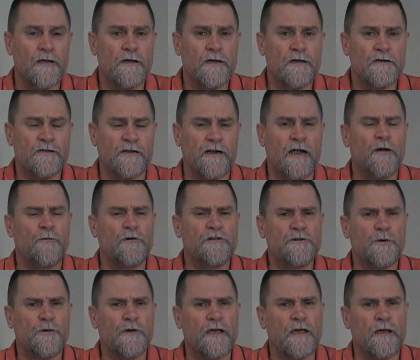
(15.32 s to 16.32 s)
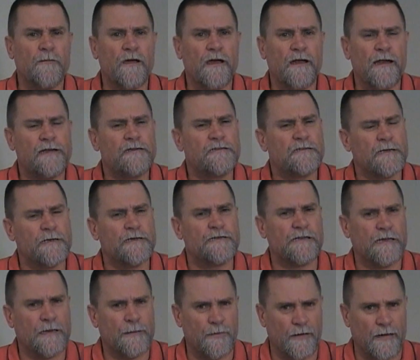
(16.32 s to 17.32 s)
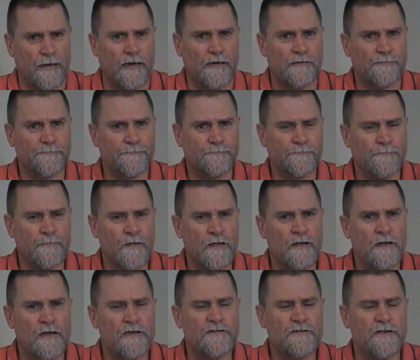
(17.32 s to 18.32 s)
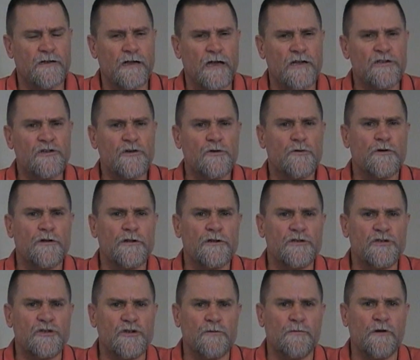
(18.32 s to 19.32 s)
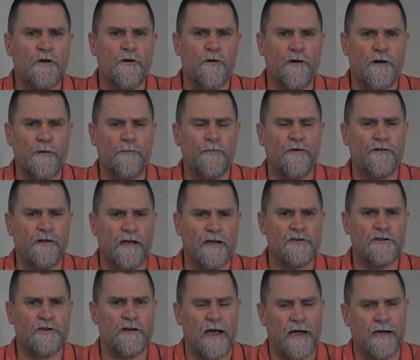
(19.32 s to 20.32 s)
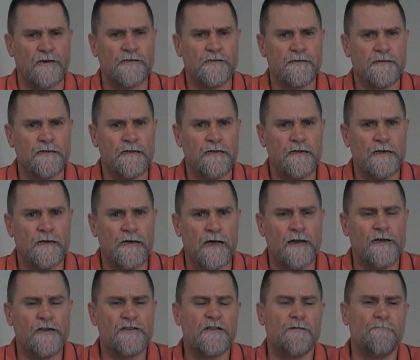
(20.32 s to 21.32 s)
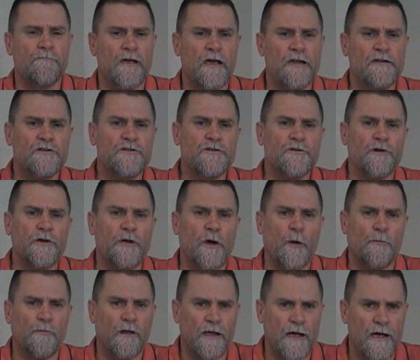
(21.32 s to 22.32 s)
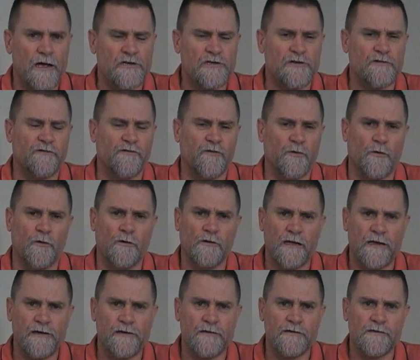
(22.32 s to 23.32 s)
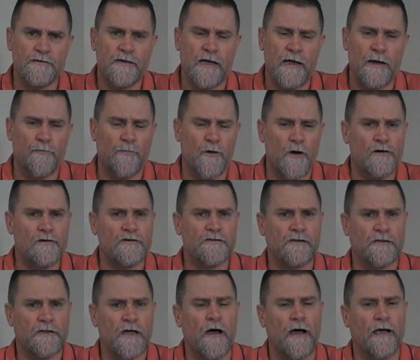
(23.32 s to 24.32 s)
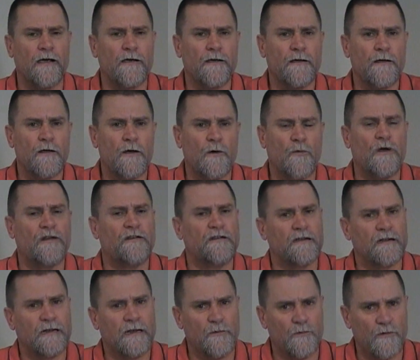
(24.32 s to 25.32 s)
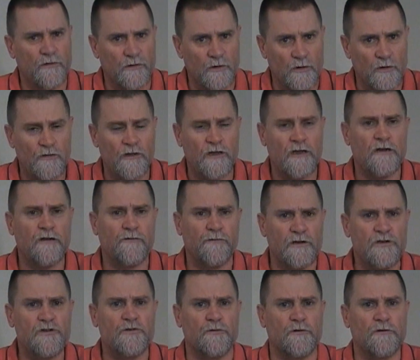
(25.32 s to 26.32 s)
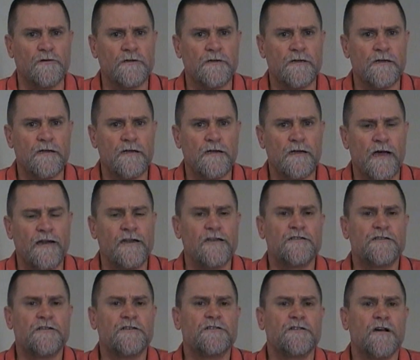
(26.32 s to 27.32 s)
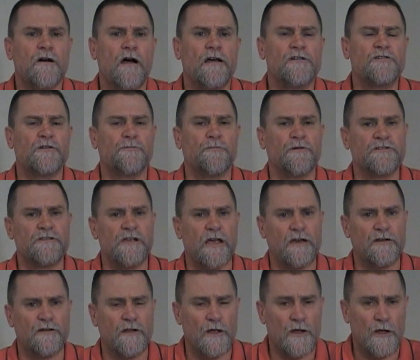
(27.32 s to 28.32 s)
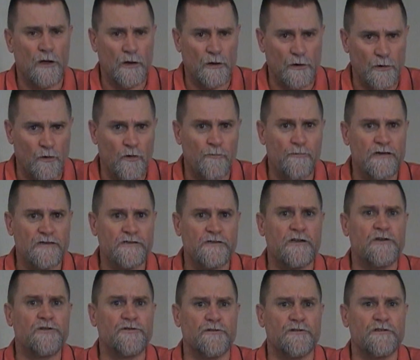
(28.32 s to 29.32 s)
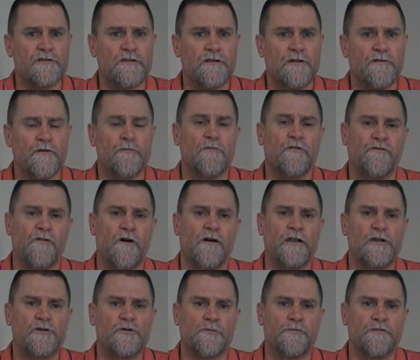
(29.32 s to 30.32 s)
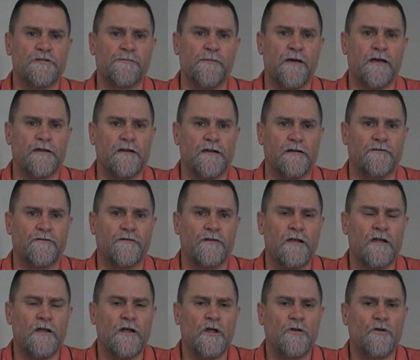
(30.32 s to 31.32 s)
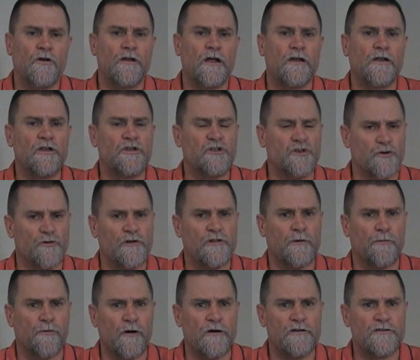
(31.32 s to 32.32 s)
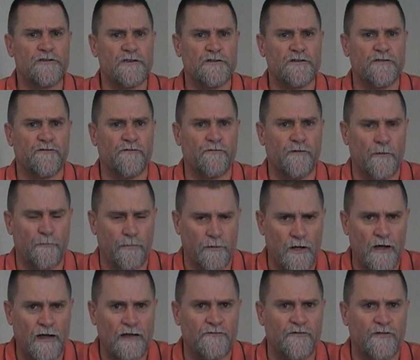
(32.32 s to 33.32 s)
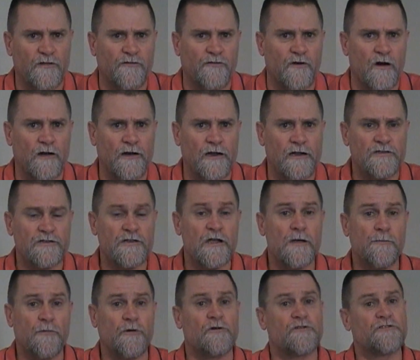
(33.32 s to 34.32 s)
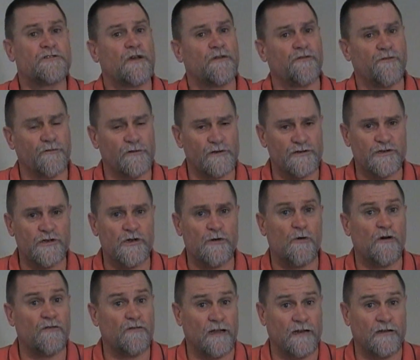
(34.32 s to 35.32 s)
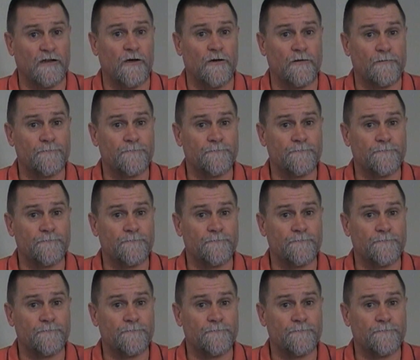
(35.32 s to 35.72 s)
Today we're talking about NCCP. It's the National Consumer Credit Protection Act, and it's a mandatory obligation for all lenders and brokers alike when dealing with you, the individual, and it's designed to protect your best interest from a financial perspective, not only during the process of applying for the finance, but also through the term of that loan.